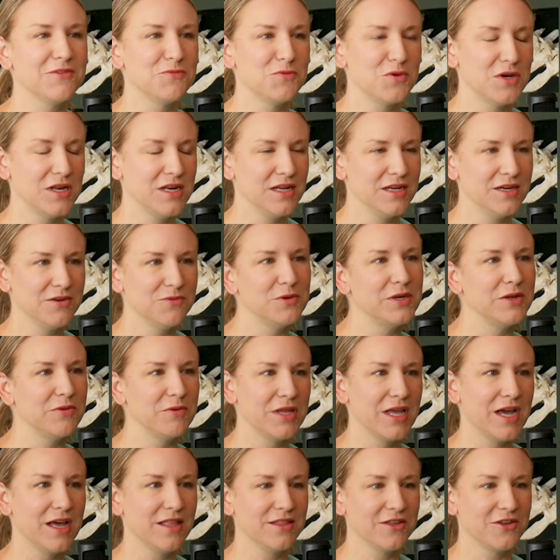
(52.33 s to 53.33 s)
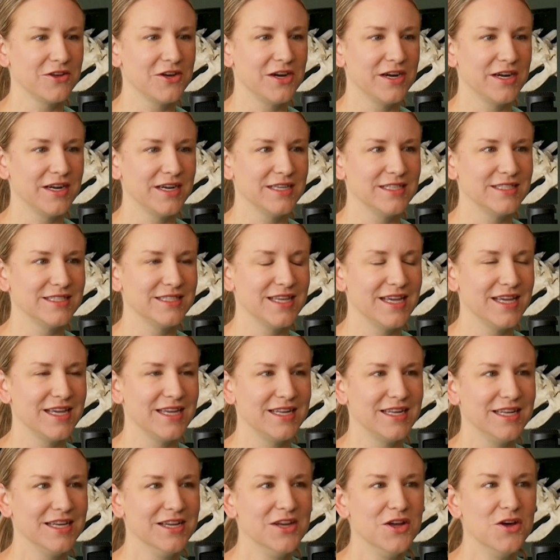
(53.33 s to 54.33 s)
when we got in the car, I
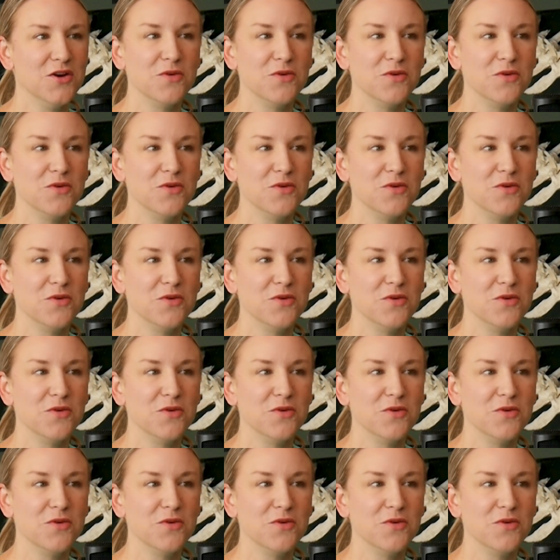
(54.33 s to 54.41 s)
said,